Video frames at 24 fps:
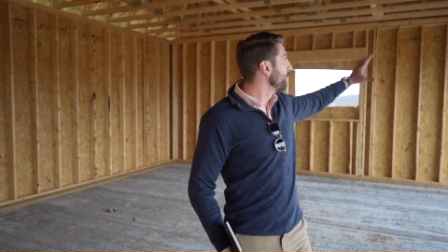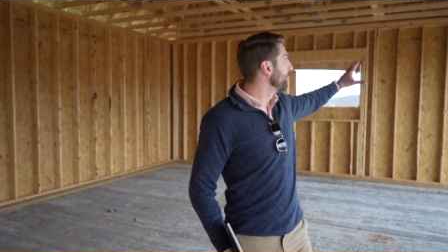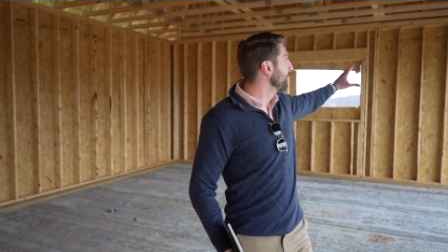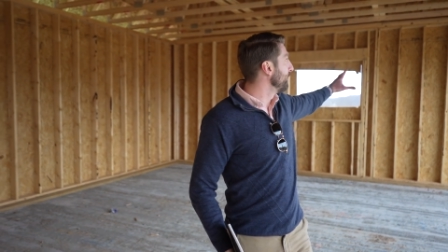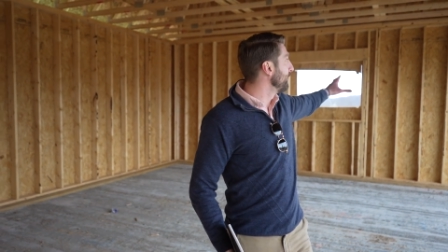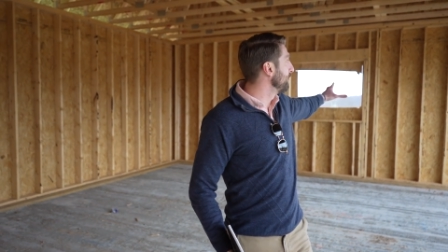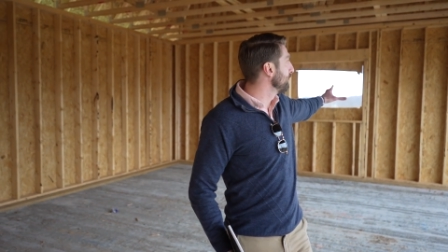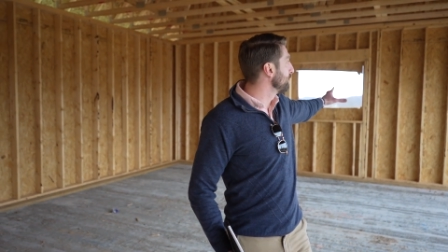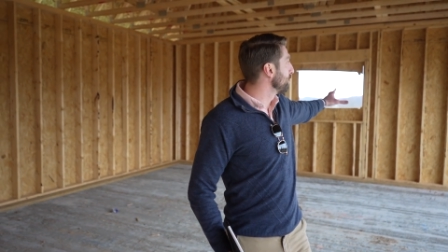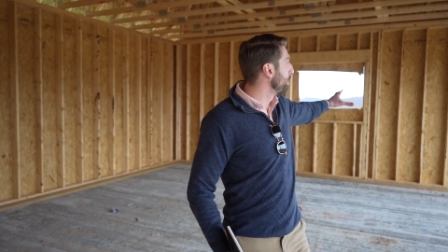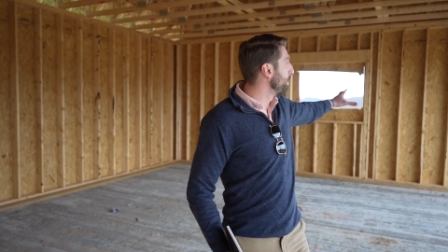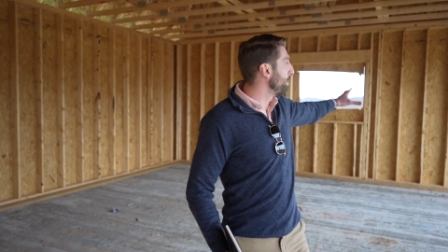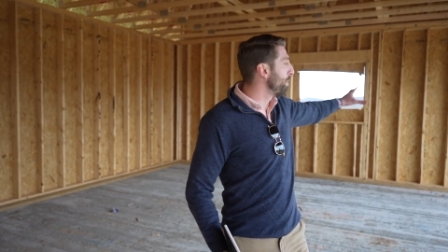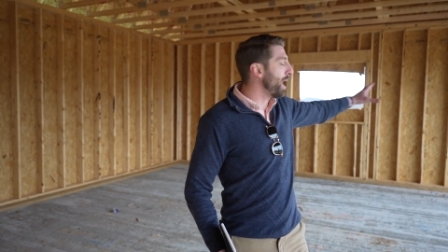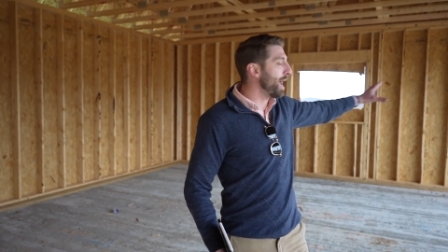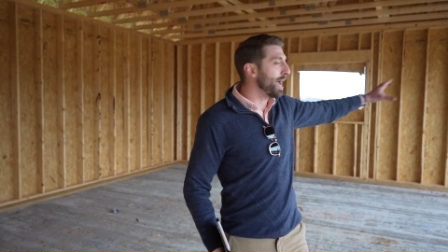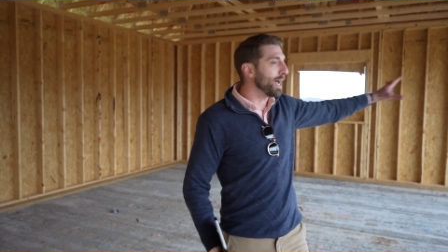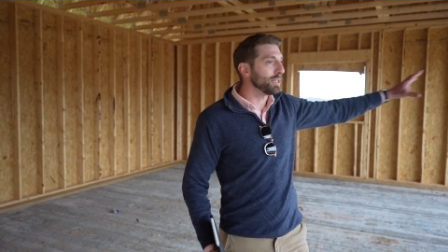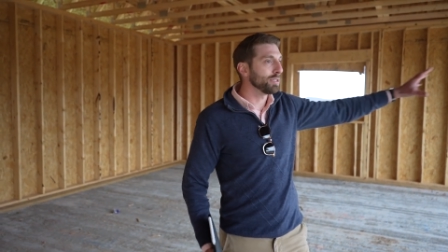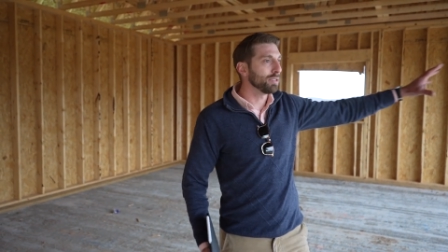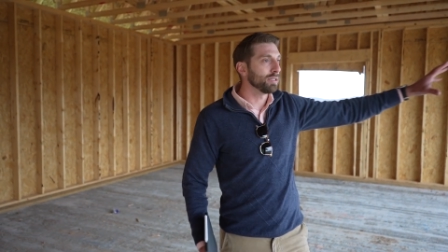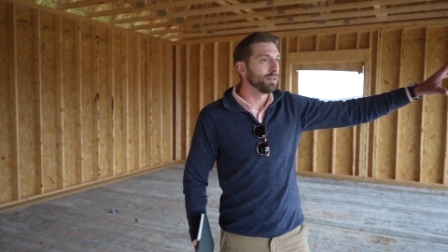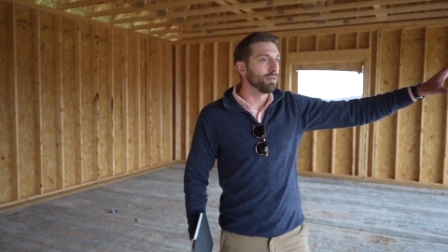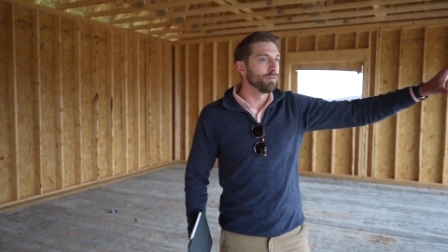these
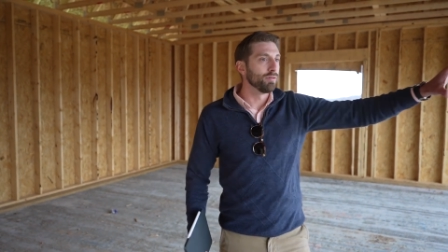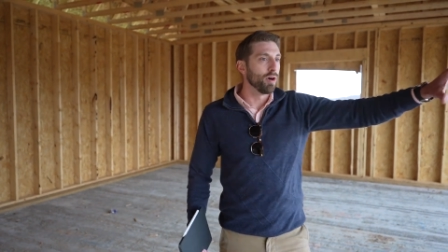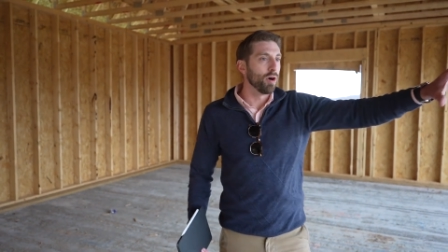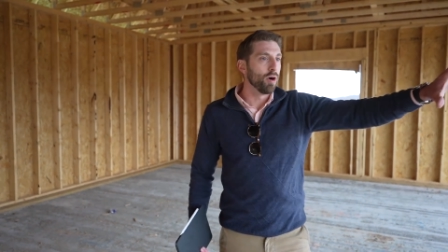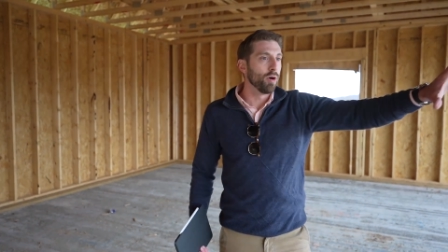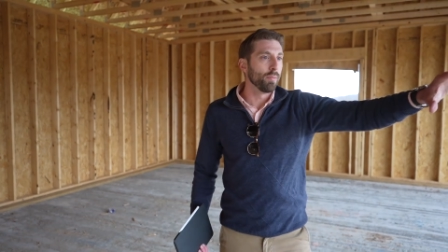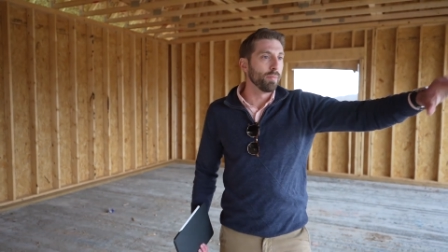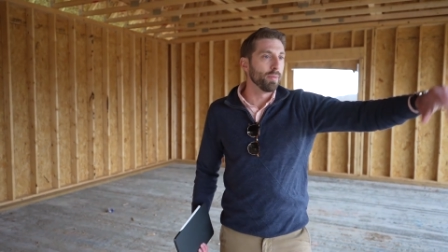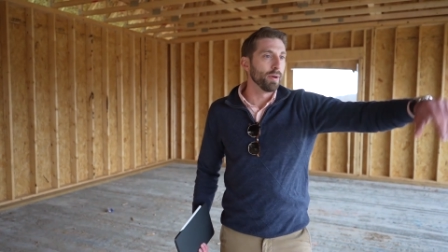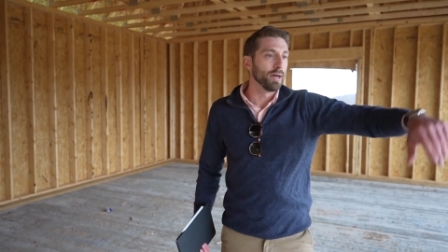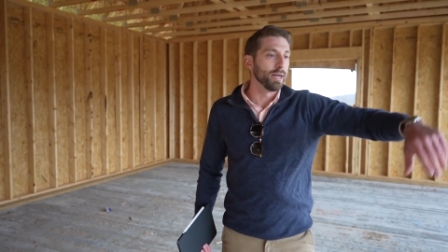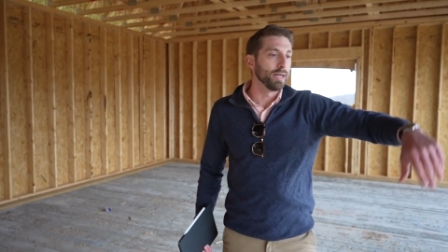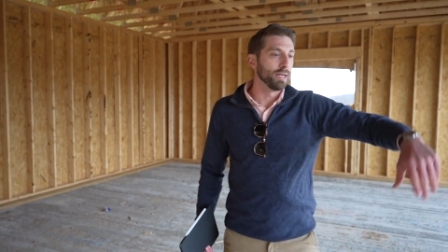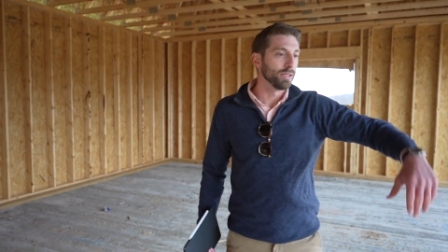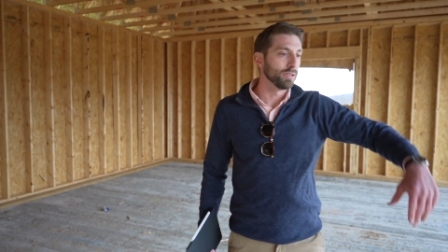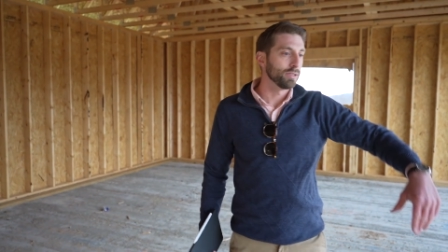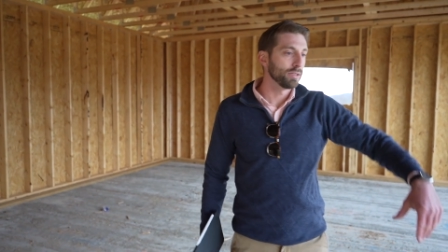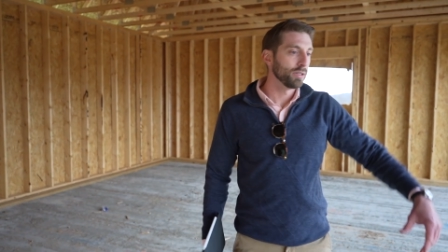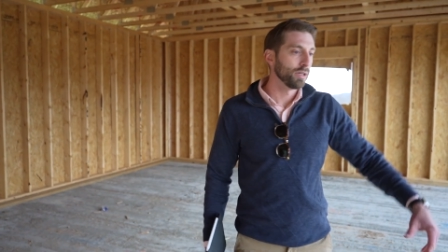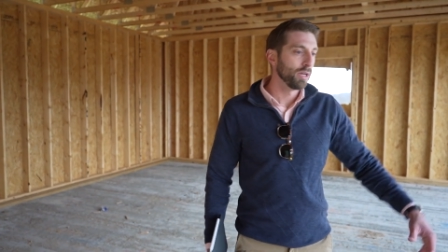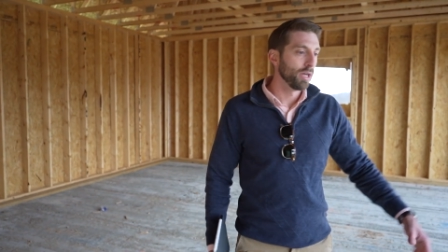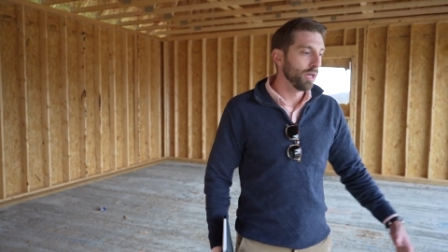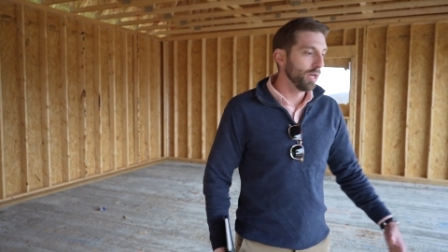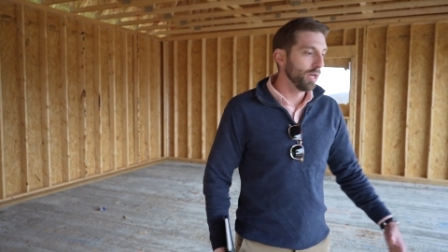massive openings.